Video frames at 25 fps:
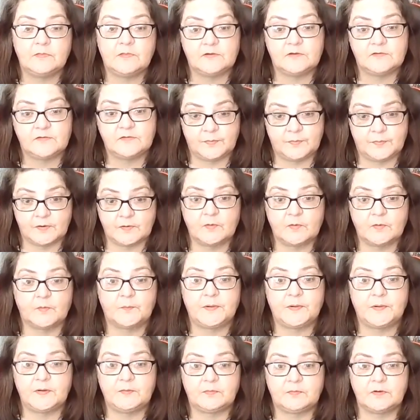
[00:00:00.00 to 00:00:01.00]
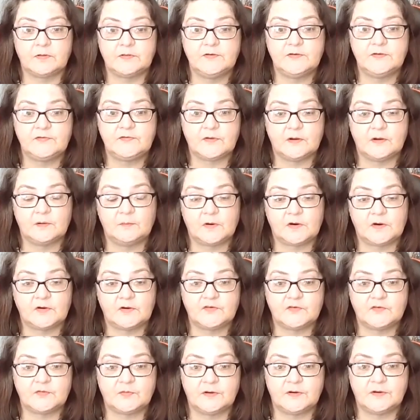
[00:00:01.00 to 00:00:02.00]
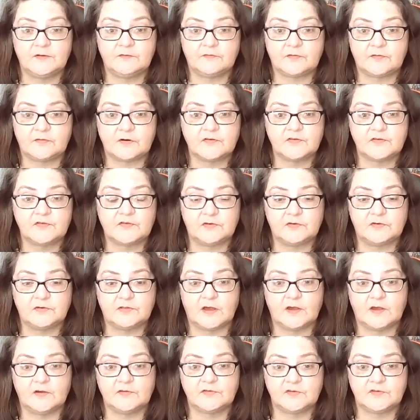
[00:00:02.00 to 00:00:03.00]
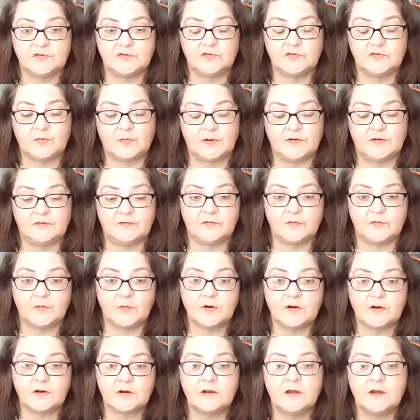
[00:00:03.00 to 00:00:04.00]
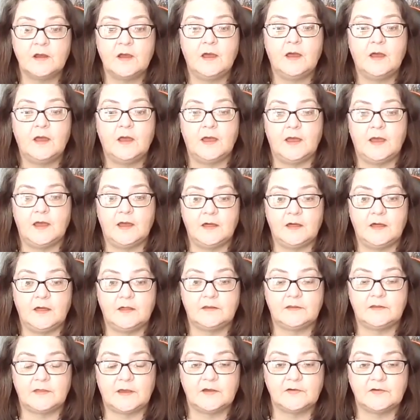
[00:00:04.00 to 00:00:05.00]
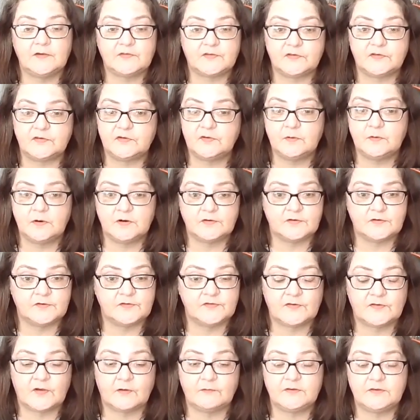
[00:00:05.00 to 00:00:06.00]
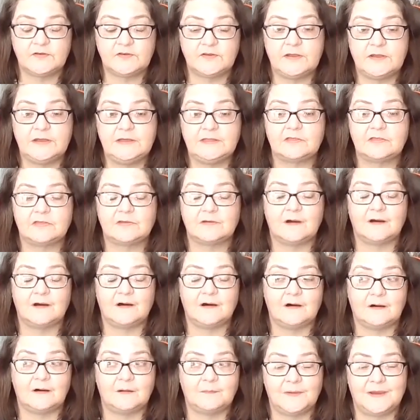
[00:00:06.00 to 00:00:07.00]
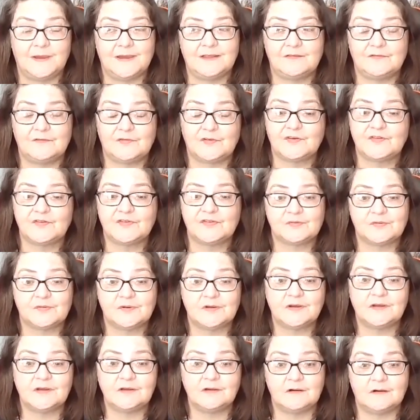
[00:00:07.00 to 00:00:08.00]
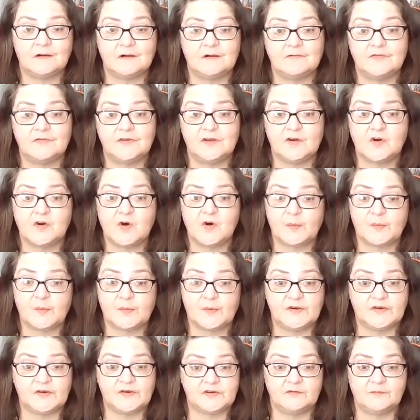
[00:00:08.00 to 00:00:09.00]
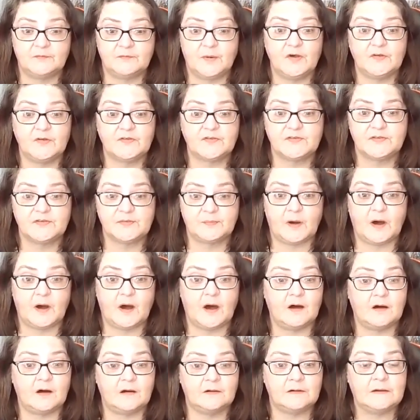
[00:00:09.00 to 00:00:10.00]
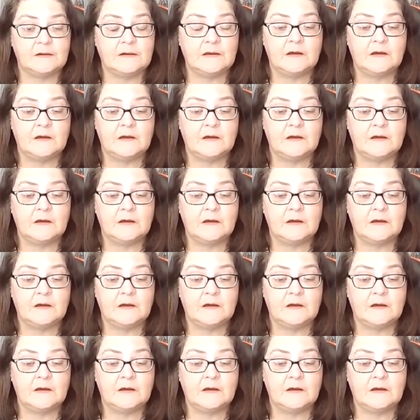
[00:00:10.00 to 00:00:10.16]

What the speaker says: This book will be released on March 21st, 2024, and that is the 217th anniversary of the incorporation of Balson Spa,